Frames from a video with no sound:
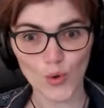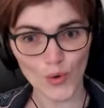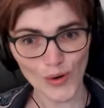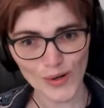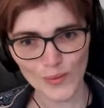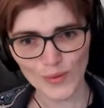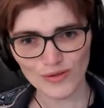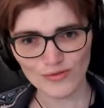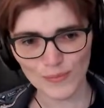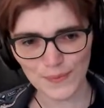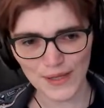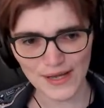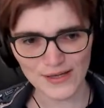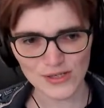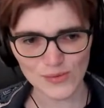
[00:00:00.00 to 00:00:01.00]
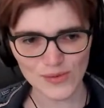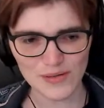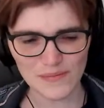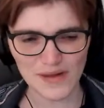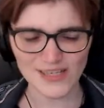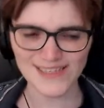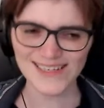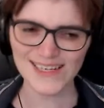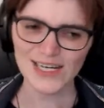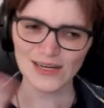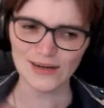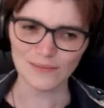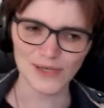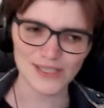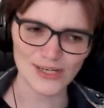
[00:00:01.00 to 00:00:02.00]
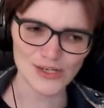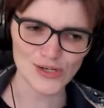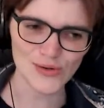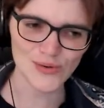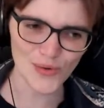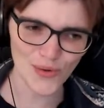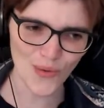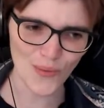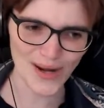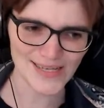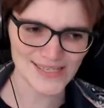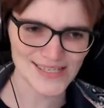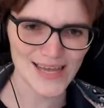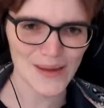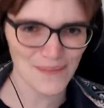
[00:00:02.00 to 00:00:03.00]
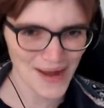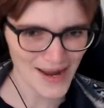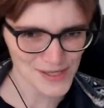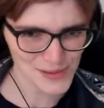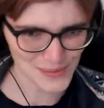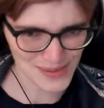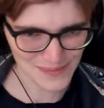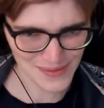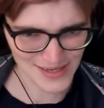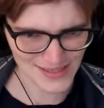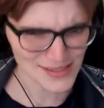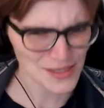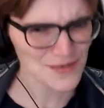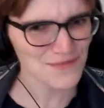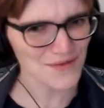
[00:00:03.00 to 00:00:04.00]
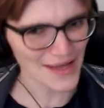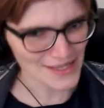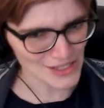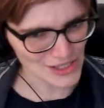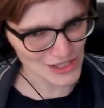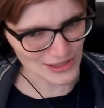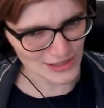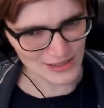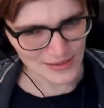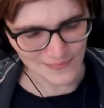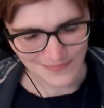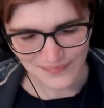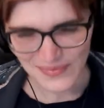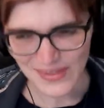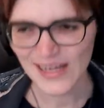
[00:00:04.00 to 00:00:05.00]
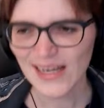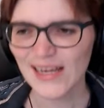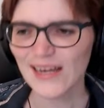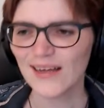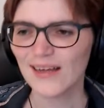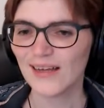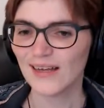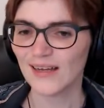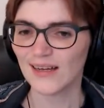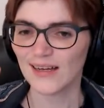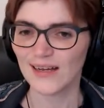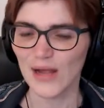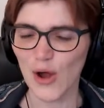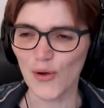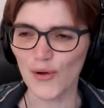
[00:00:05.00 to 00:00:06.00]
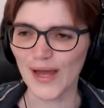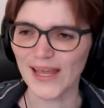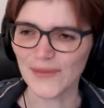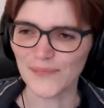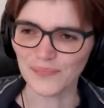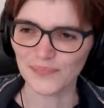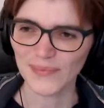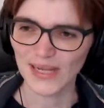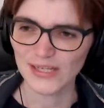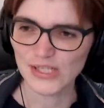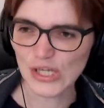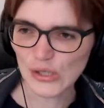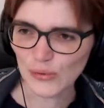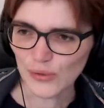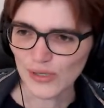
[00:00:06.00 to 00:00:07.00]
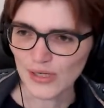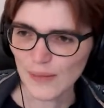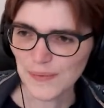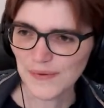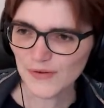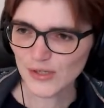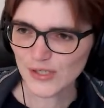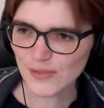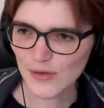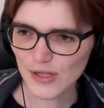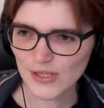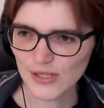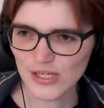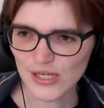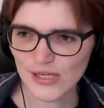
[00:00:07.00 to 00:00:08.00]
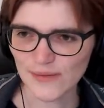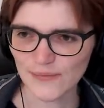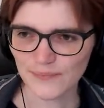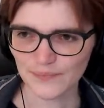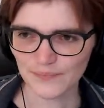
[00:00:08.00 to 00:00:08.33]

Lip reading: quick with replying to emails, but I do always get back to emails eventually. Okay, so Cup of Cosmology